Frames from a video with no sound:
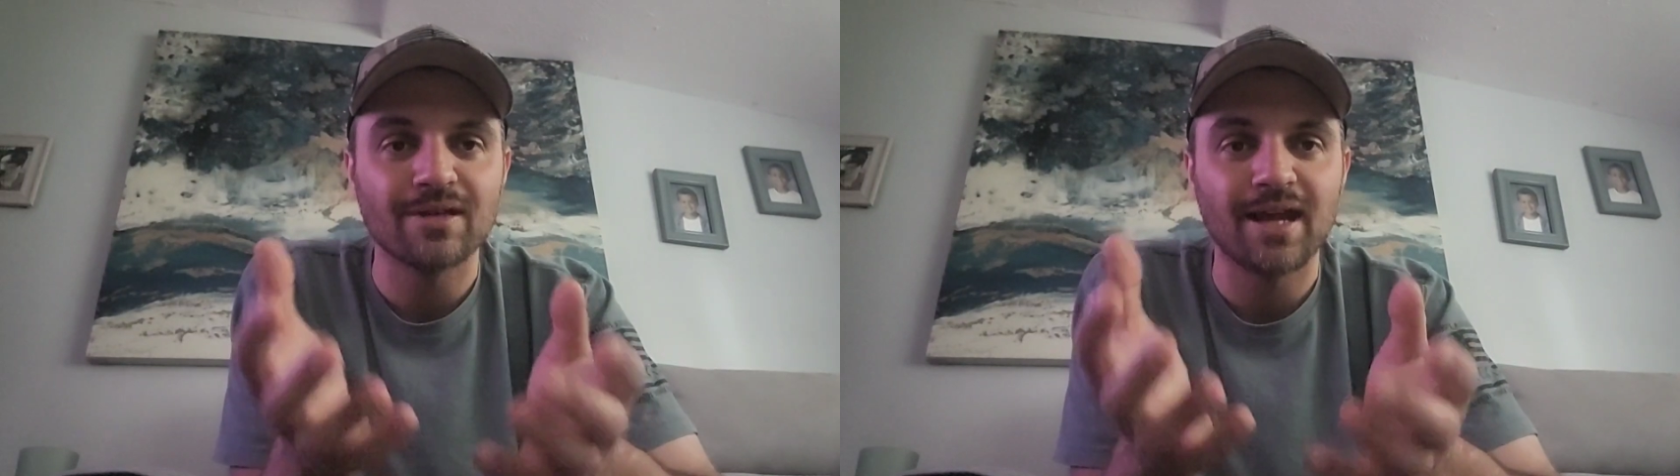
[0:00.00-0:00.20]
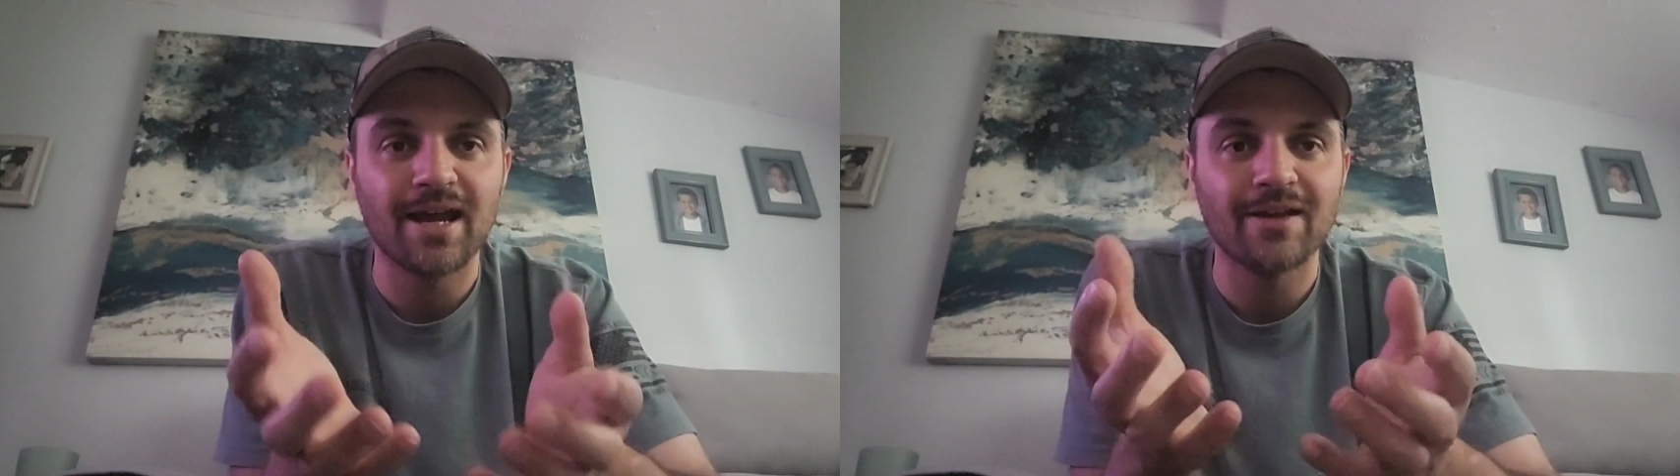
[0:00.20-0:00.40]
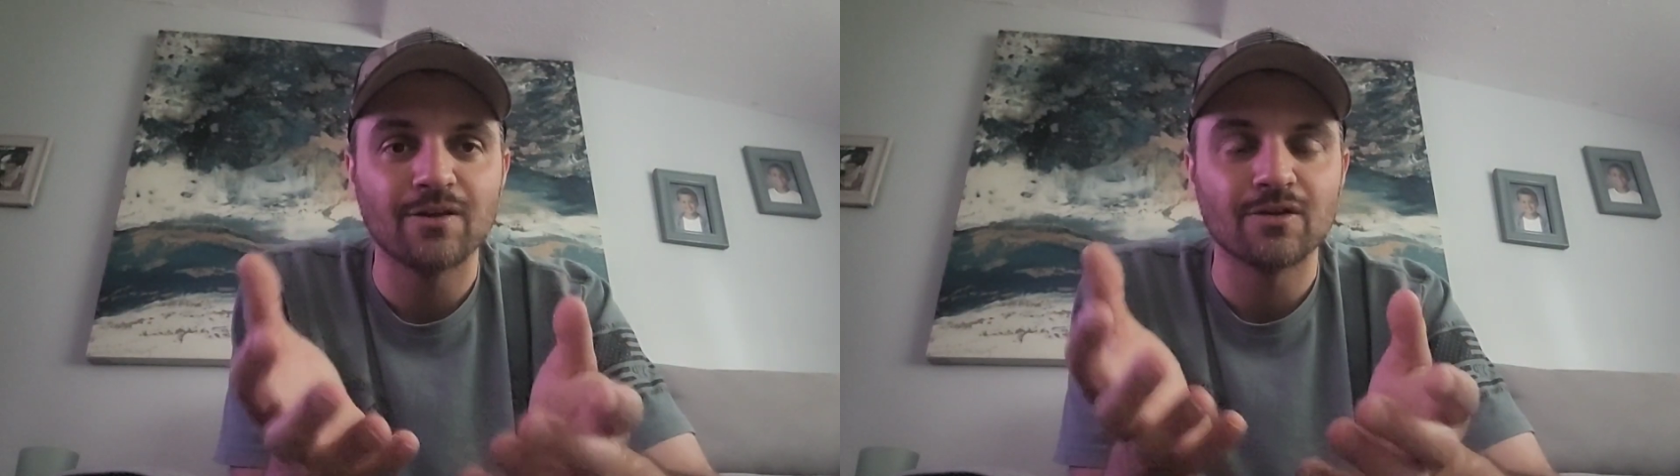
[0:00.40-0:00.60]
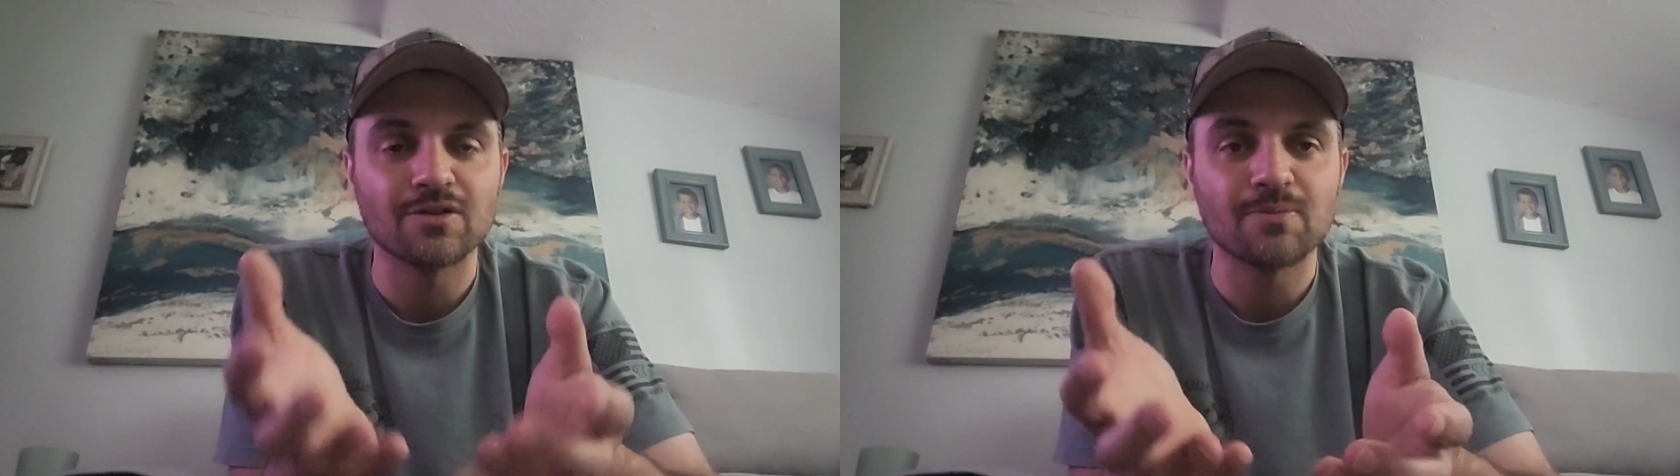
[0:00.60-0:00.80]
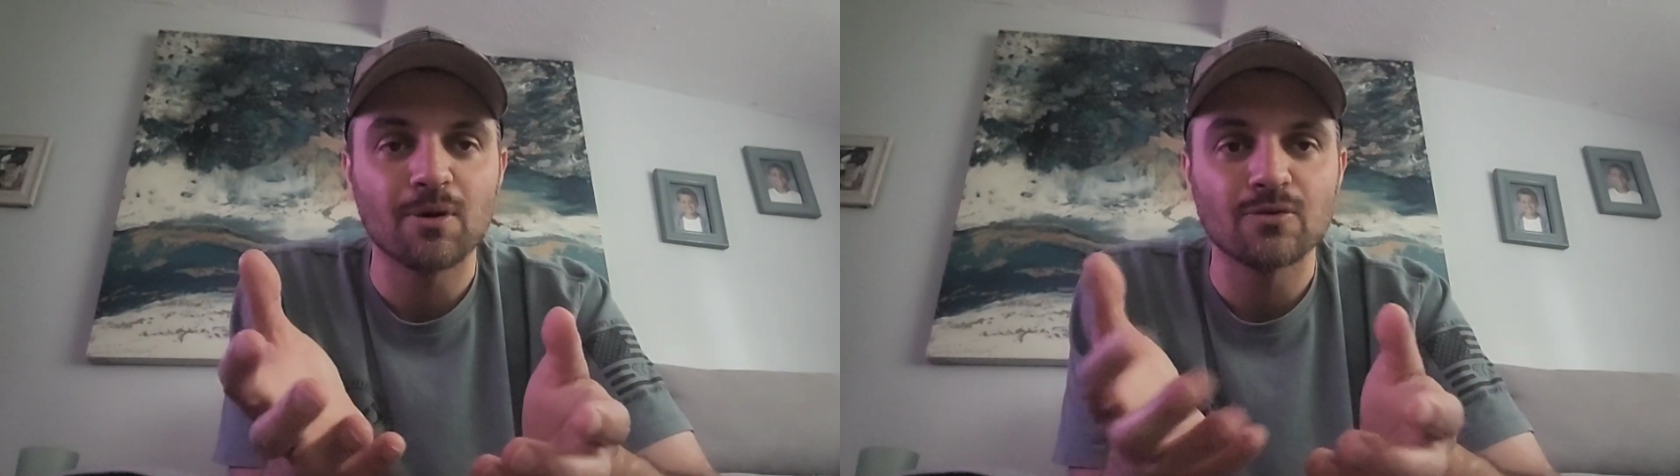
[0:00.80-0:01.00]
at your
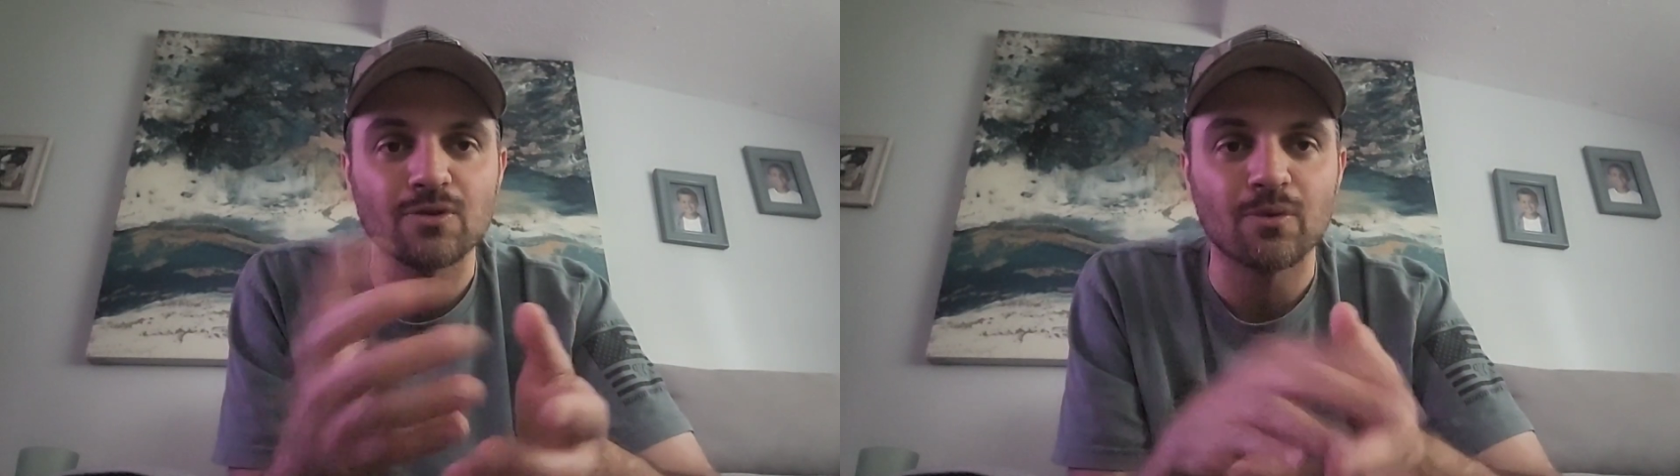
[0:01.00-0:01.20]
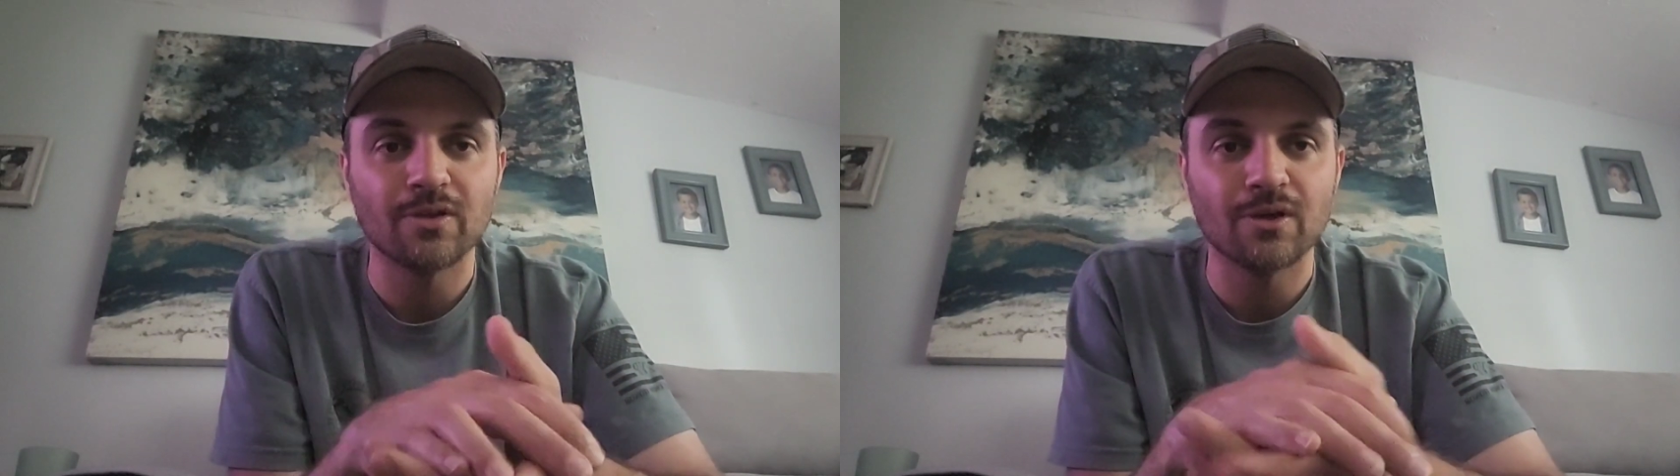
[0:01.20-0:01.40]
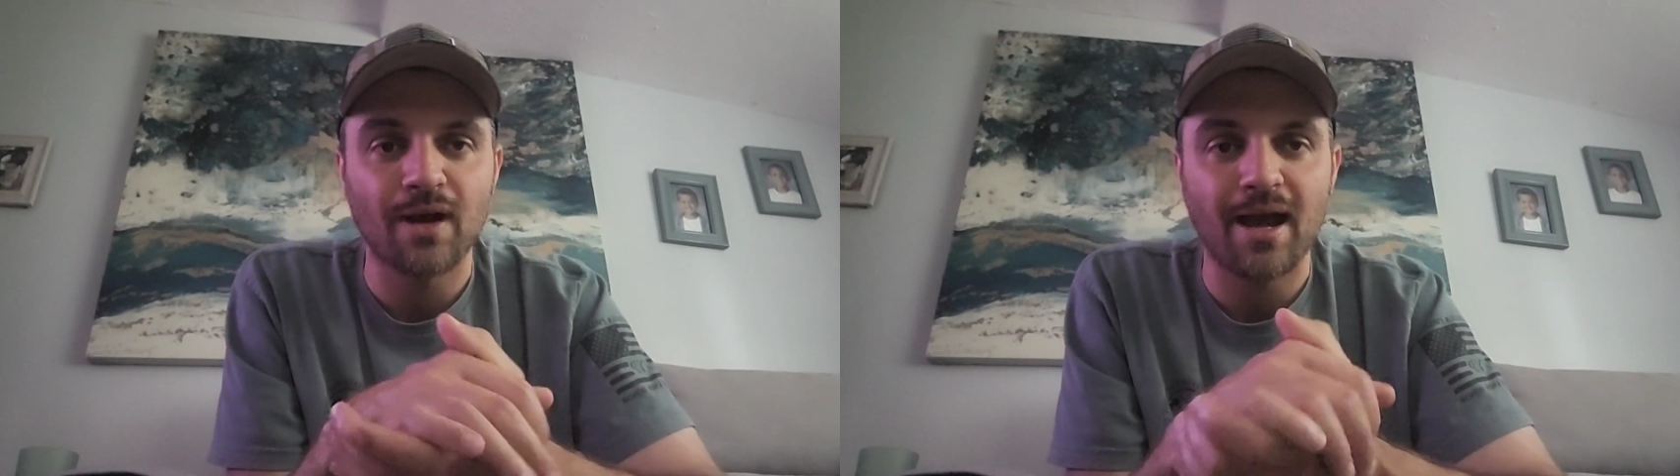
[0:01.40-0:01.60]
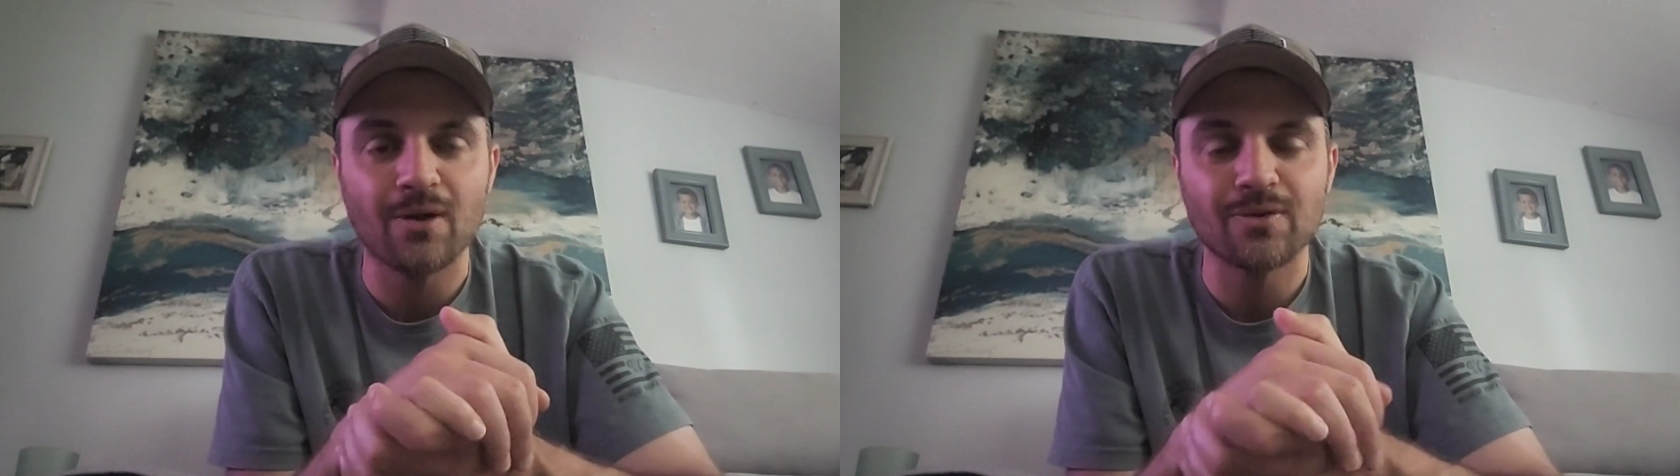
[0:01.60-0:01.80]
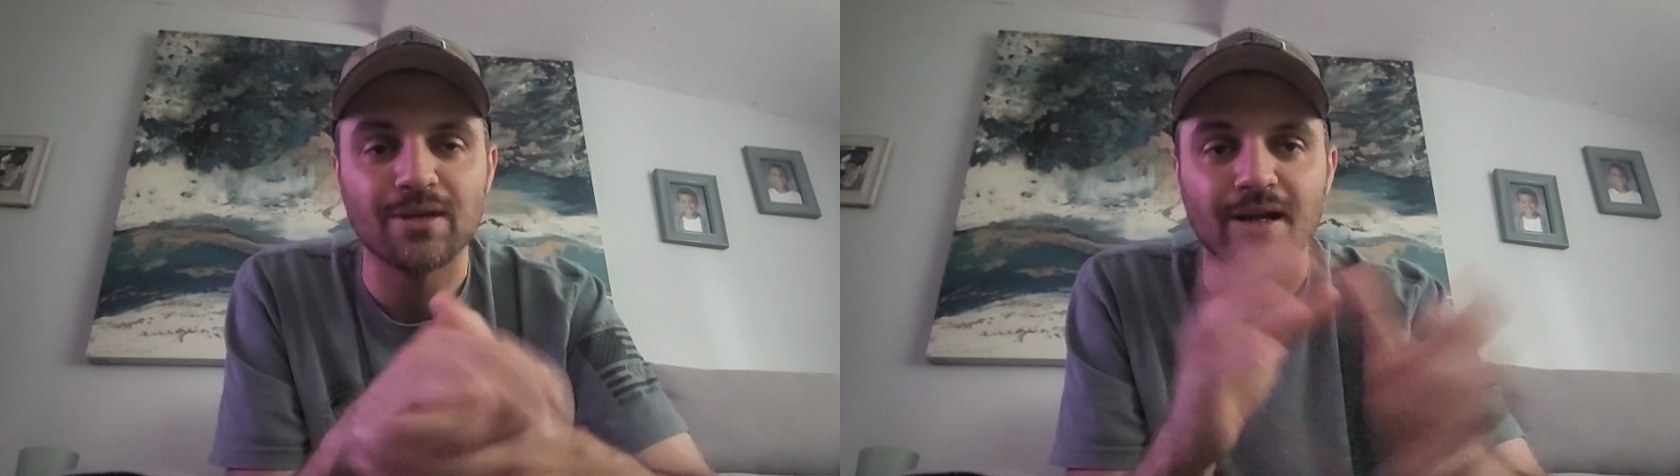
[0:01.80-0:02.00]
disposal when you're out
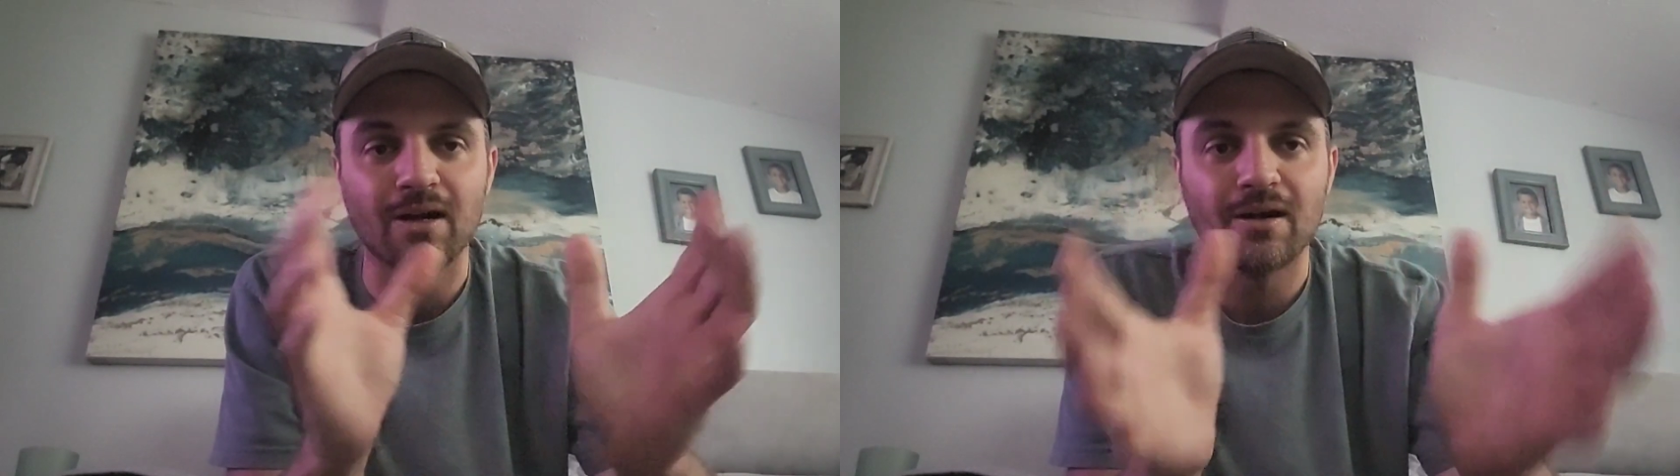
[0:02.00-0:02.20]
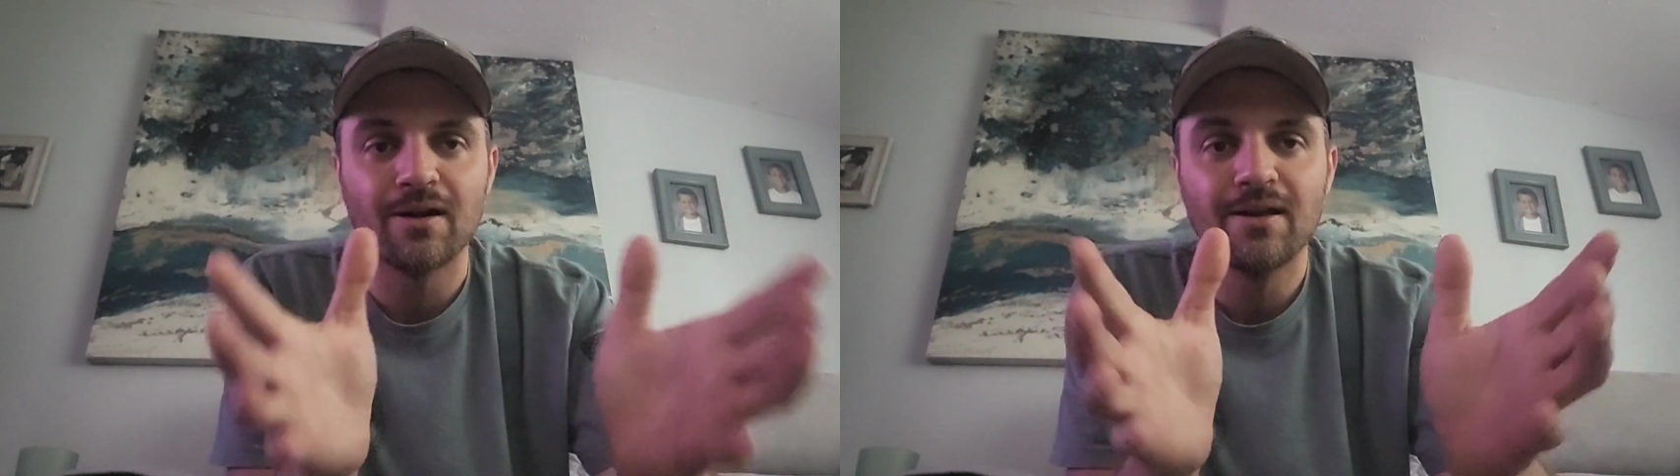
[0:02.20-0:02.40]
there